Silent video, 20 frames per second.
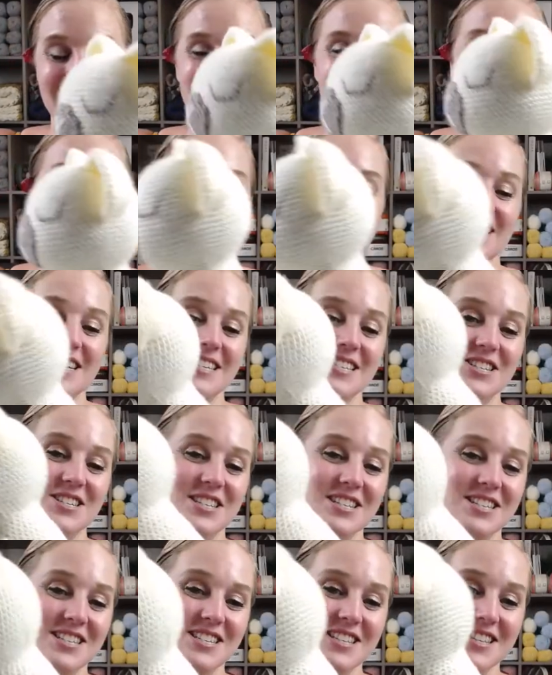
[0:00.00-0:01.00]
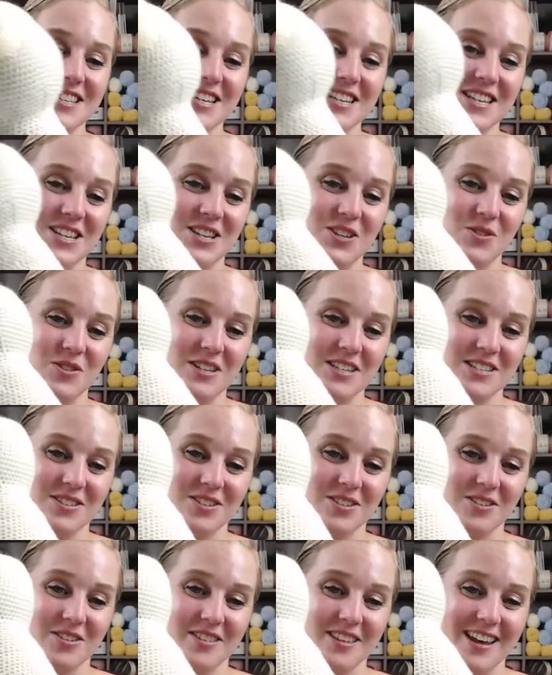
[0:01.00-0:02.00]
Isn't he just the cutest
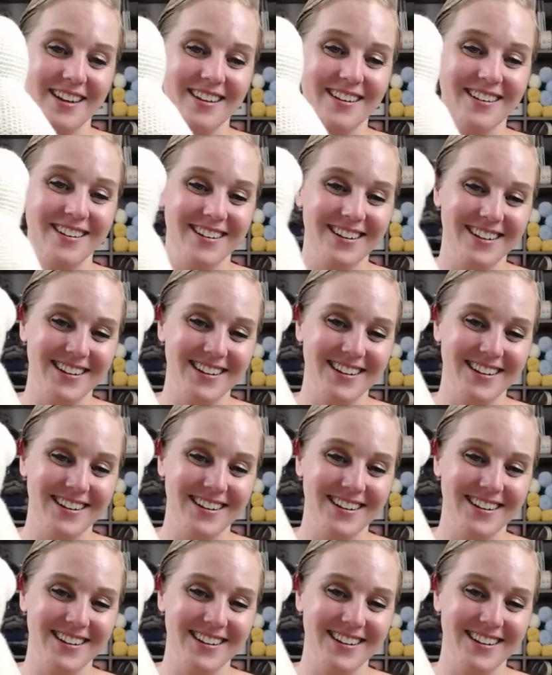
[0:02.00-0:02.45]
little thing?